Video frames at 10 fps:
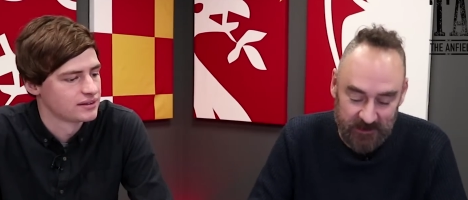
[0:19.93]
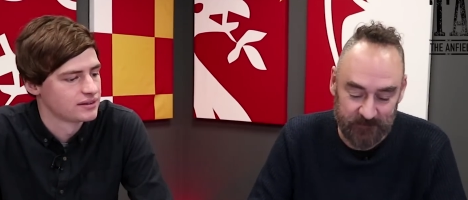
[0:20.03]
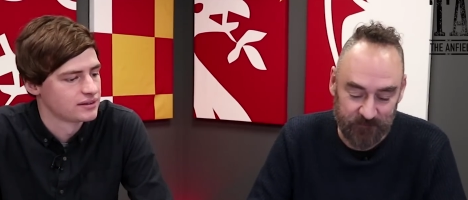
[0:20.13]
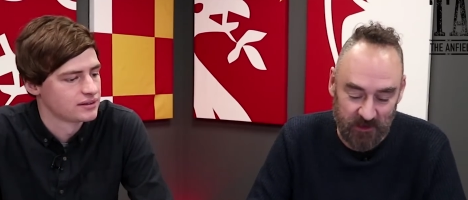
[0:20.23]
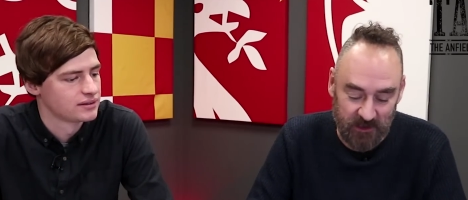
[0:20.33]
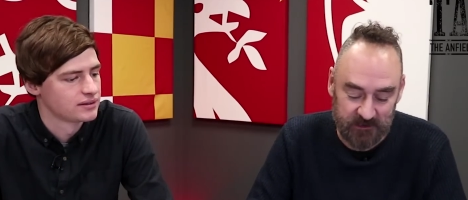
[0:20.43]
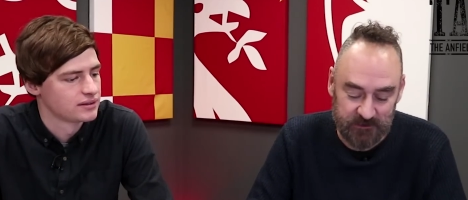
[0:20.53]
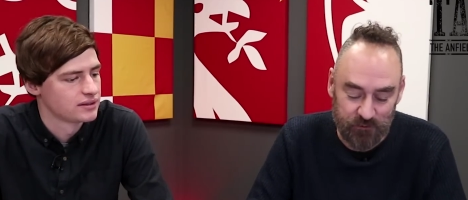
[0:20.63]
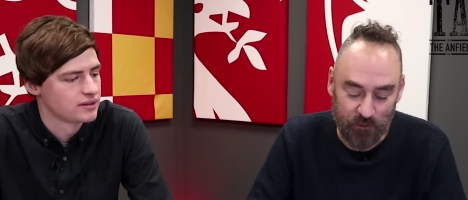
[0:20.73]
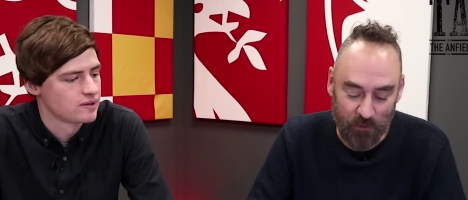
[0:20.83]
Speaker 1: Glenn,
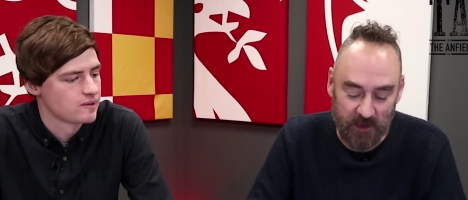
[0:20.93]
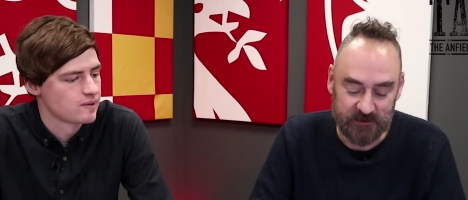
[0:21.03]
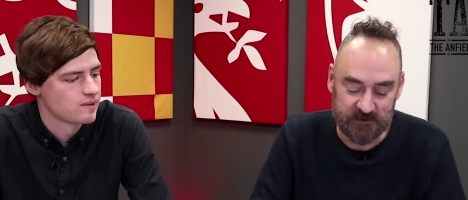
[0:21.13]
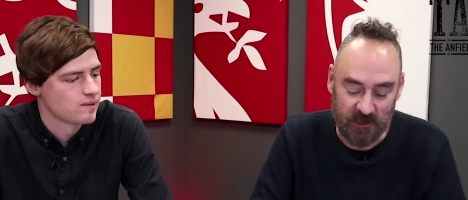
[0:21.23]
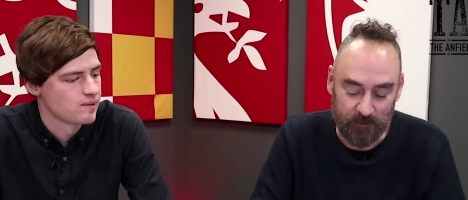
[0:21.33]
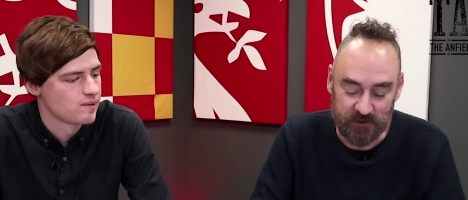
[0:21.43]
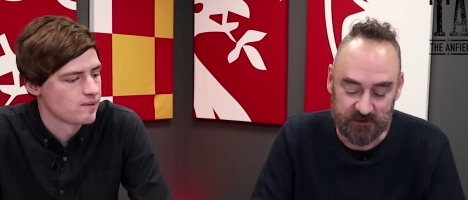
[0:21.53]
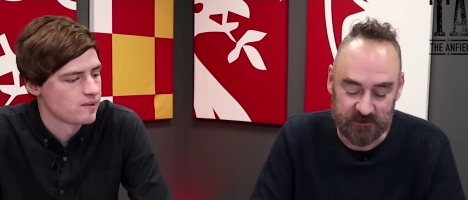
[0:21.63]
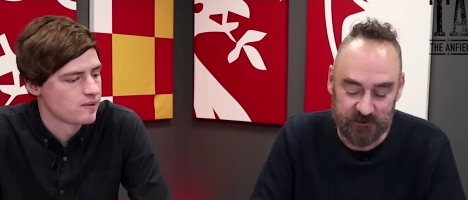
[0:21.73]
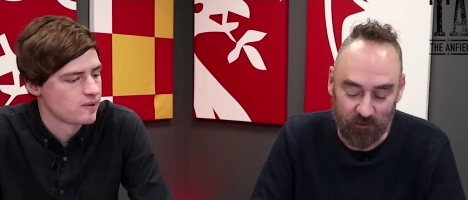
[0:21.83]
I don't know where to start
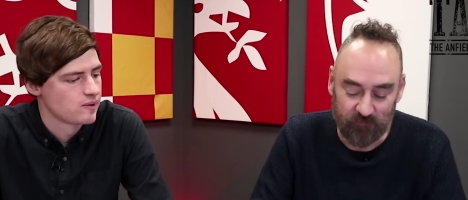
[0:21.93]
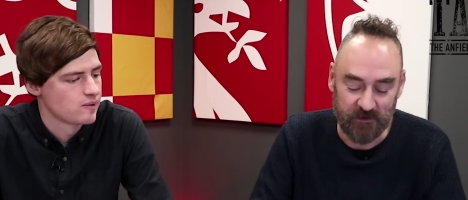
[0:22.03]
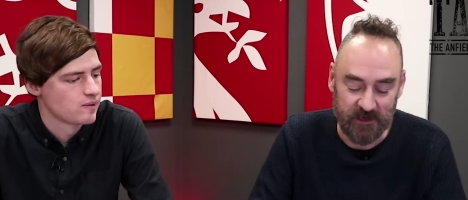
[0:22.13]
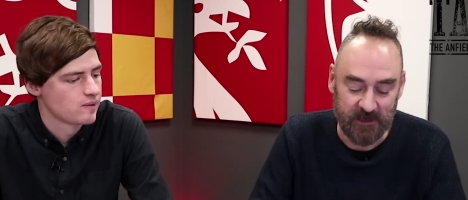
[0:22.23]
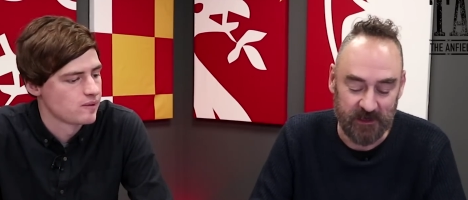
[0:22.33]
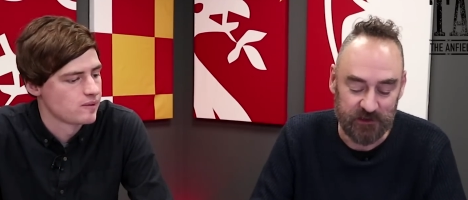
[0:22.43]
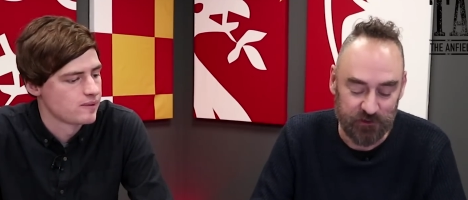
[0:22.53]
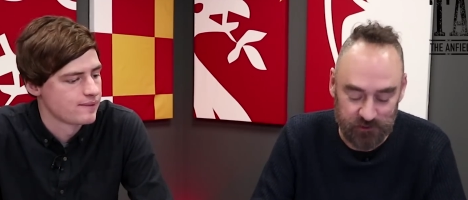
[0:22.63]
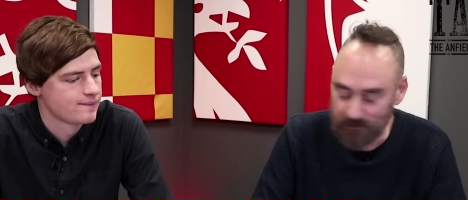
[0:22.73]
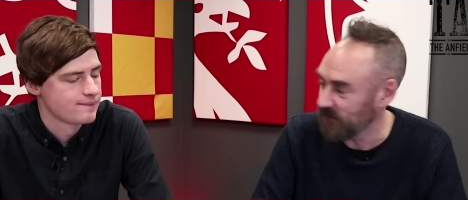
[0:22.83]
because there's not really a
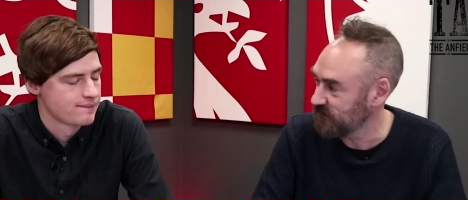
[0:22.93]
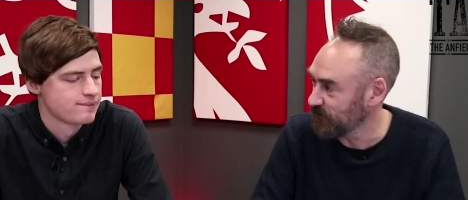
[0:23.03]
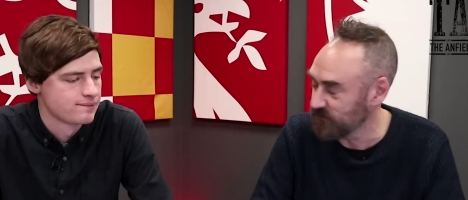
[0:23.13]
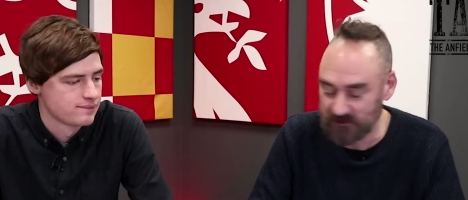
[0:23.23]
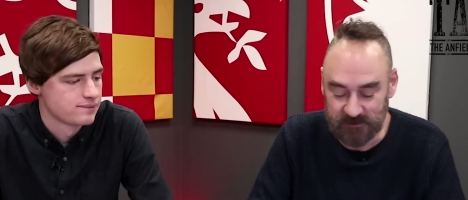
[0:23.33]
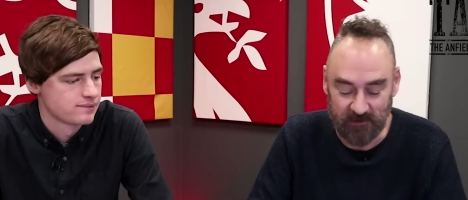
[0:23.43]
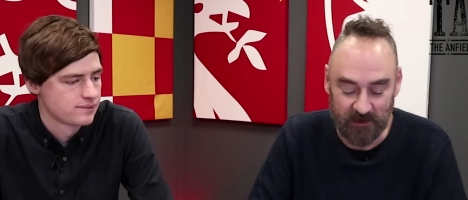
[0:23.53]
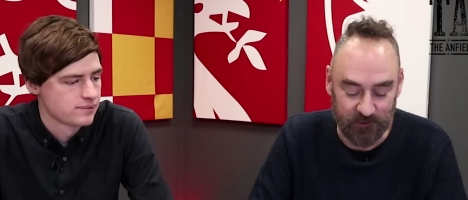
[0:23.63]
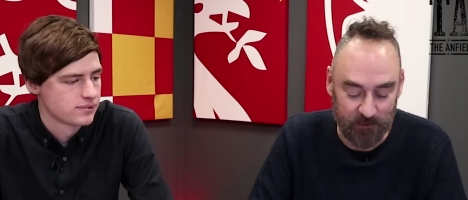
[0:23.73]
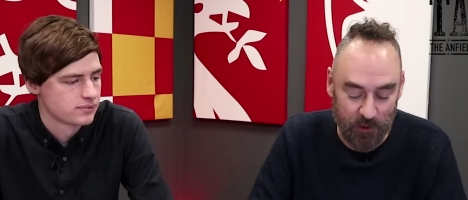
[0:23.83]
huge amount of substance
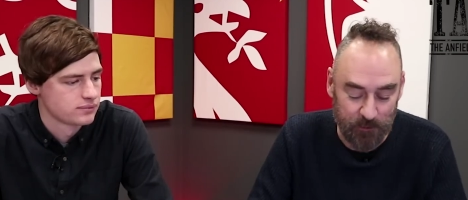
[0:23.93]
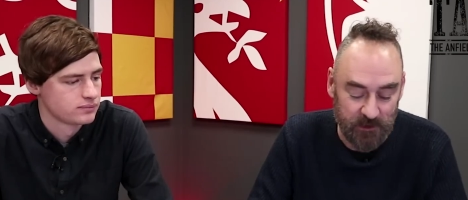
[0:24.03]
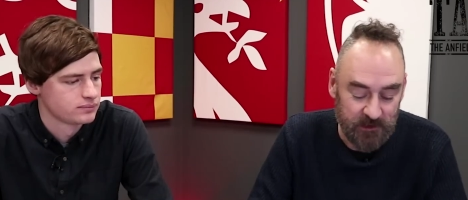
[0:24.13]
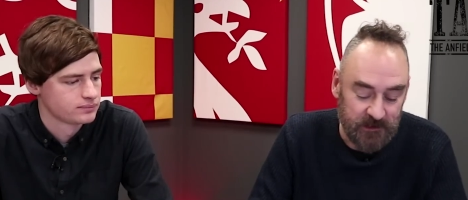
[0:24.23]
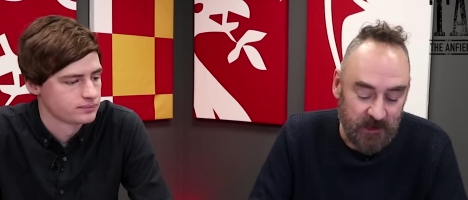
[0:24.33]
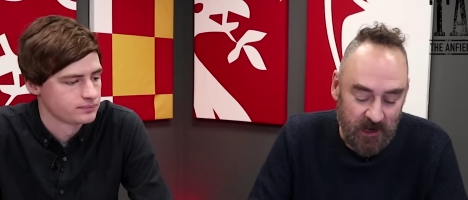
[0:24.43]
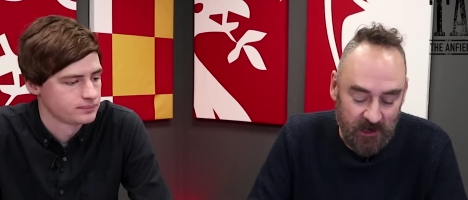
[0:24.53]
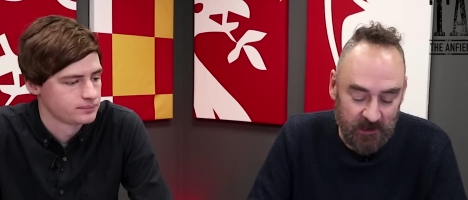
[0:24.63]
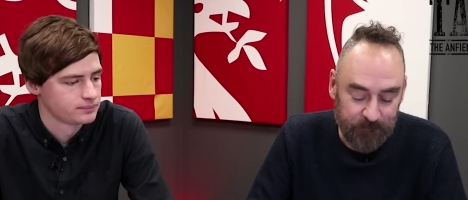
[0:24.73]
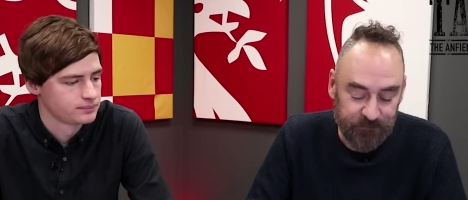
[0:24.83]
around at the moment.
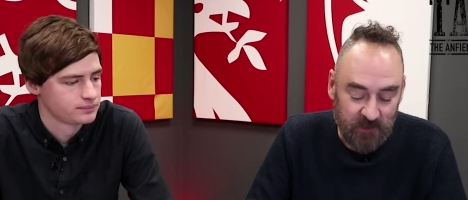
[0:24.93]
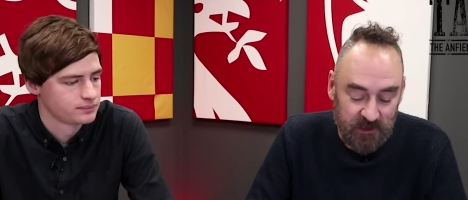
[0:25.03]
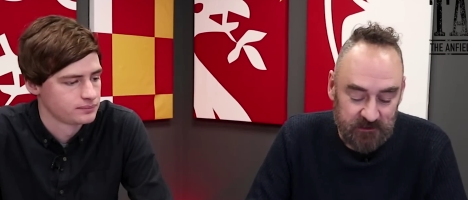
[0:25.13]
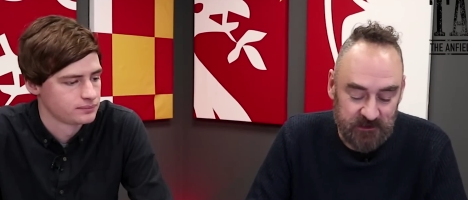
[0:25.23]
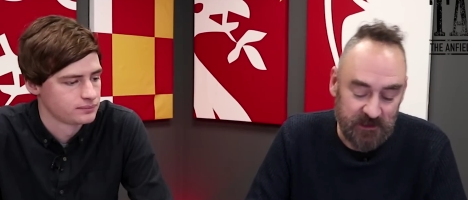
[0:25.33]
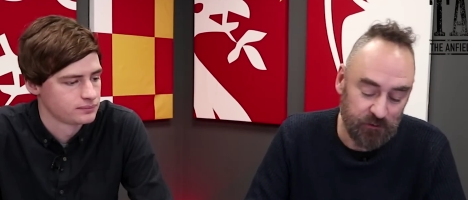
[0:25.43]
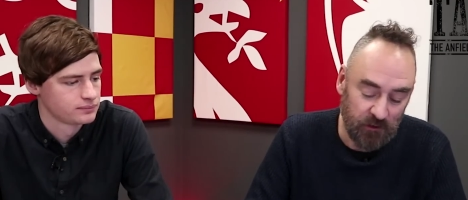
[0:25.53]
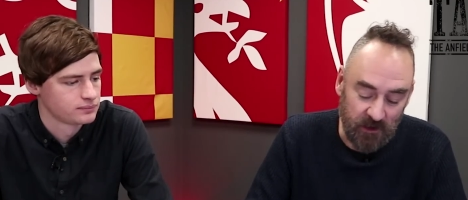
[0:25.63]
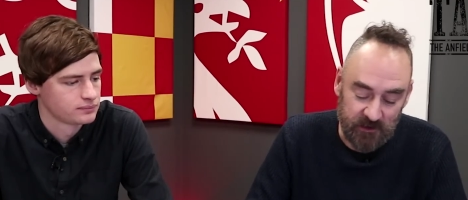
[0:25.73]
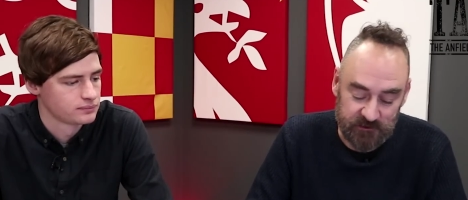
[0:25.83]

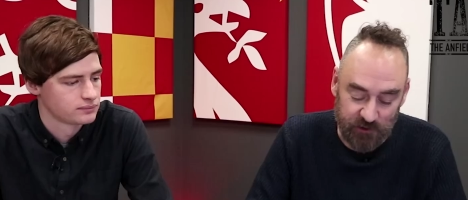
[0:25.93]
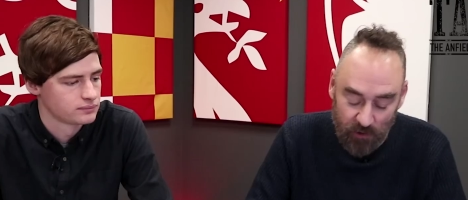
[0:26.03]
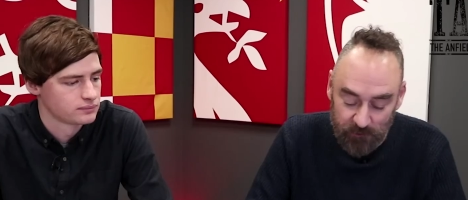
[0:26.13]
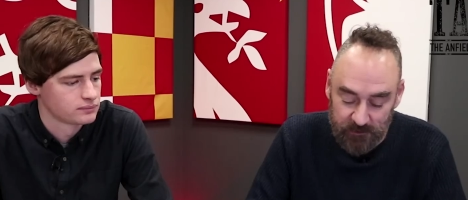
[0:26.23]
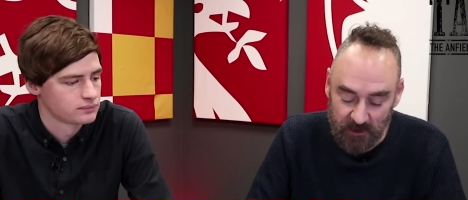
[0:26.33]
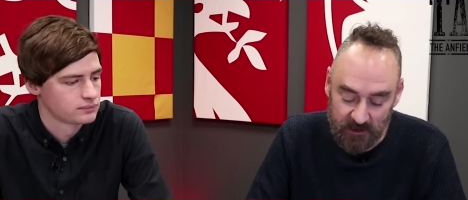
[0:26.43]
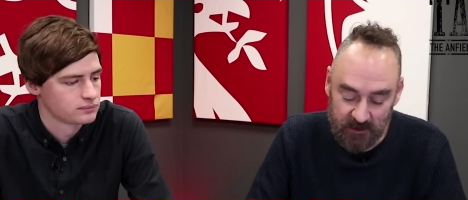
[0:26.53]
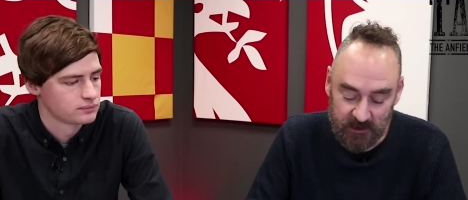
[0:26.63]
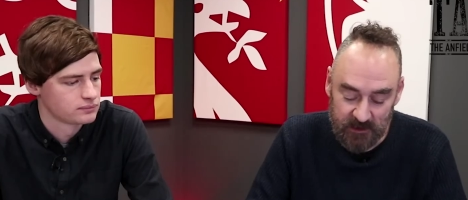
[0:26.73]
Nathaniel Klein's gone.